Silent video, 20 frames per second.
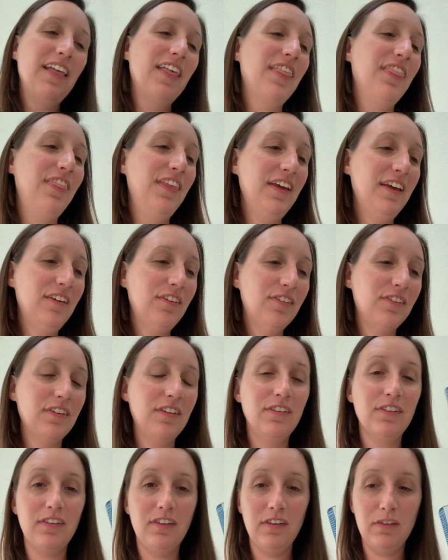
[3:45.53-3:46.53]
This
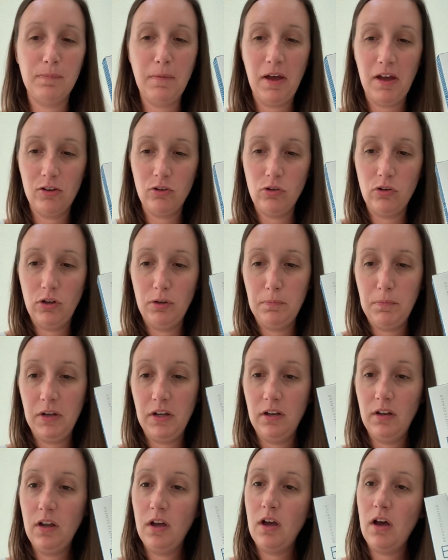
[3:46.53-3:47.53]
is the spot treatment.
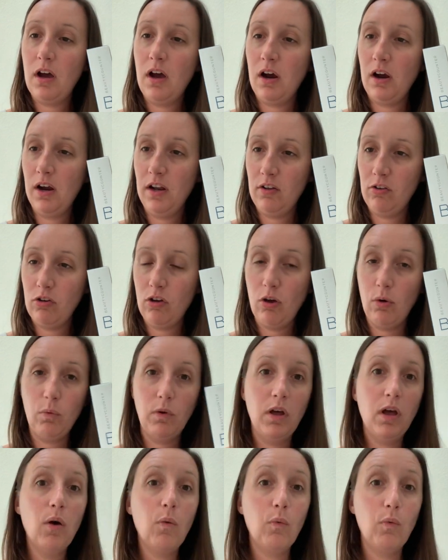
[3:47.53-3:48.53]
All right, so
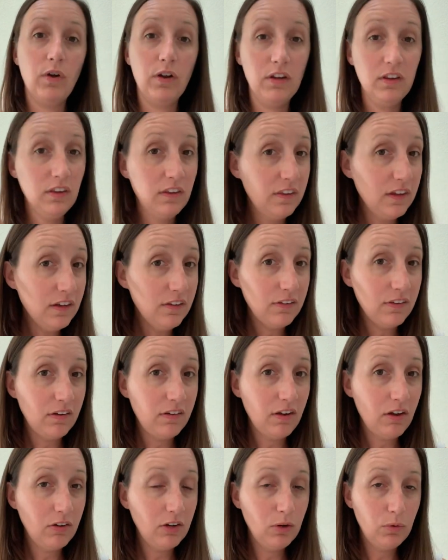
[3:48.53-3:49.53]
one of the things they
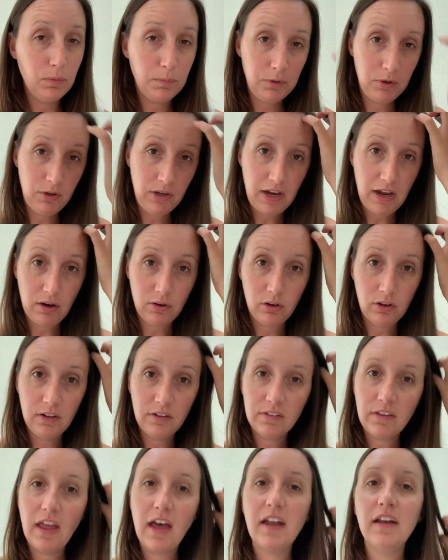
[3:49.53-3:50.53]
tell you at Beautycounter
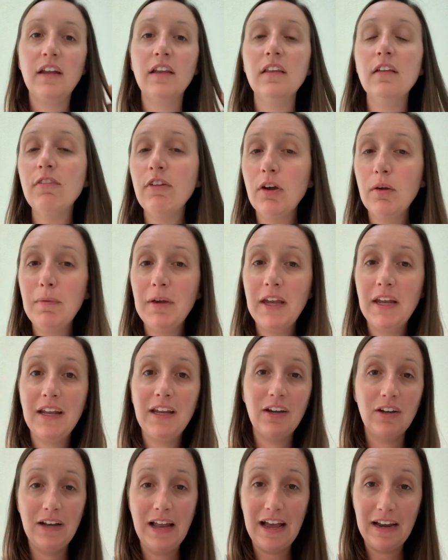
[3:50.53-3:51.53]
is that in the very beginning,
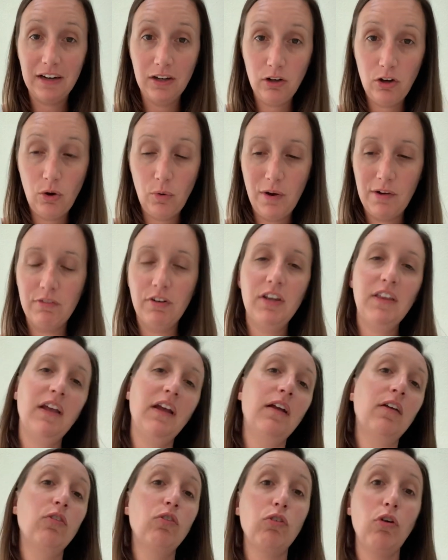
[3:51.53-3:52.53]
you're not gonna know everything.
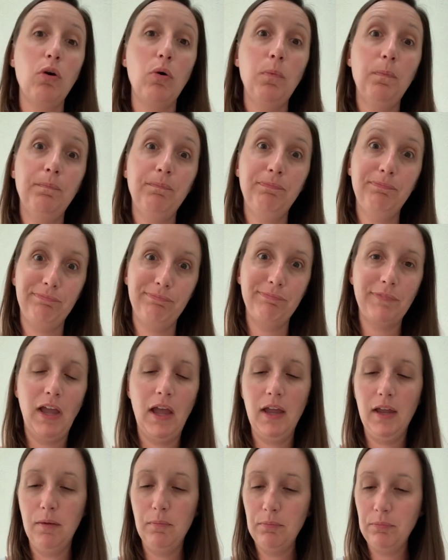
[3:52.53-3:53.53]
So
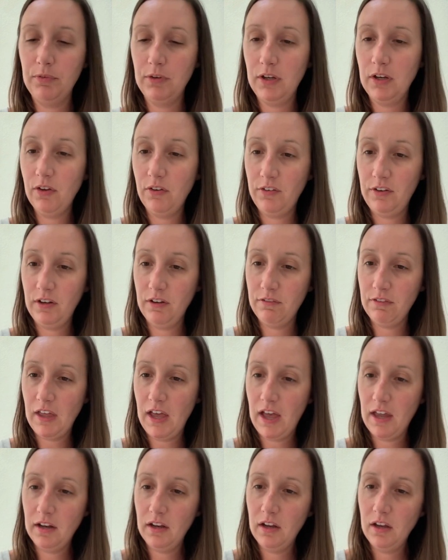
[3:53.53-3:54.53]
I am guilty of
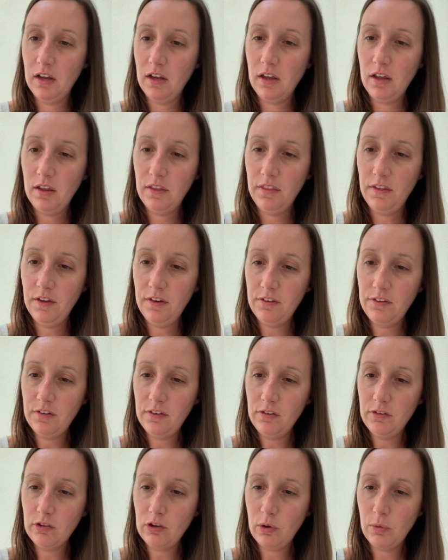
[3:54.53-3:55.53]
that. This
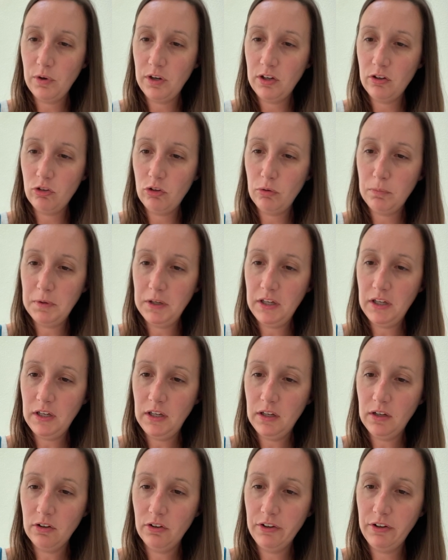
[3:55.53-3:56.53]
is going to
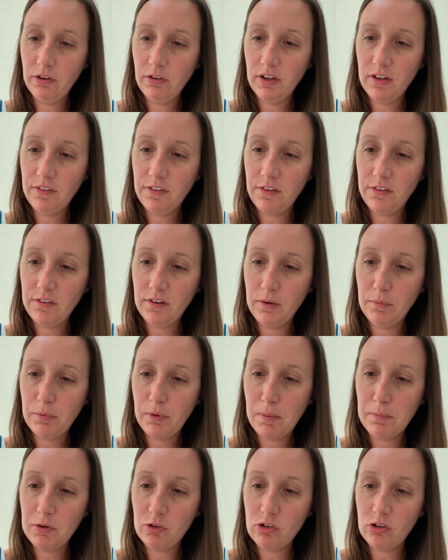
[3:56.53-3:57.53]
be clear existing
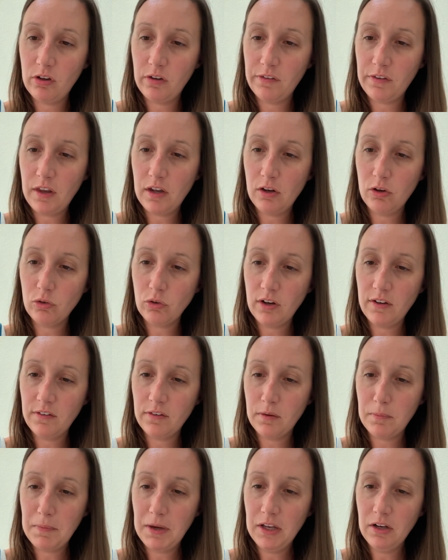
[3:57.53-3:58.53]
blemishes and address
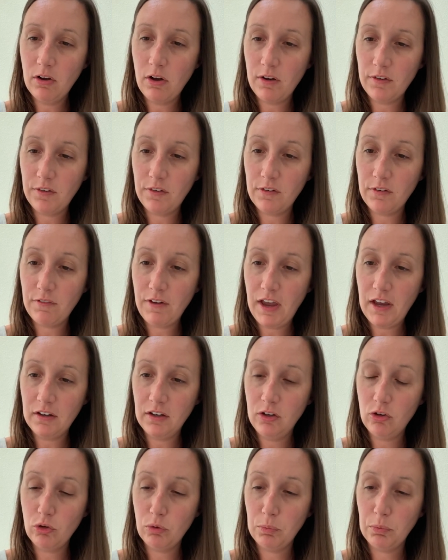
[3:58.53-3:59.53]
the main causes of
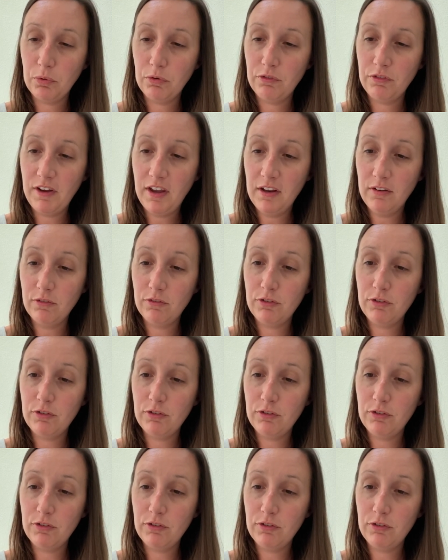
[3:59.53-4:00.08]
acne to prevent